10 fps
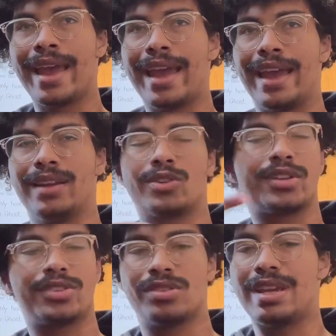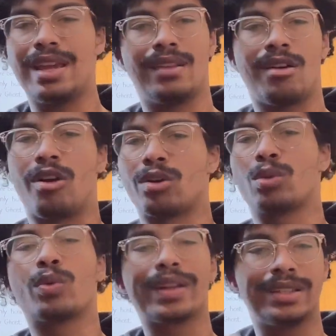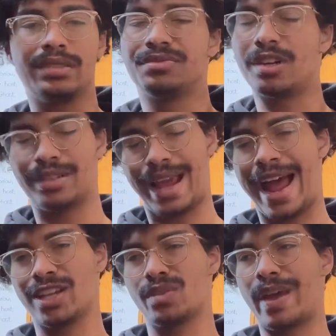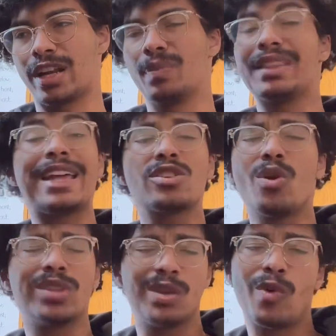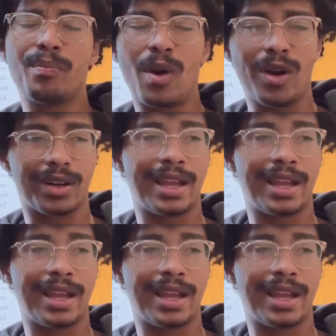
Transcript: and Christine are a really fun aspect, but that's only one part.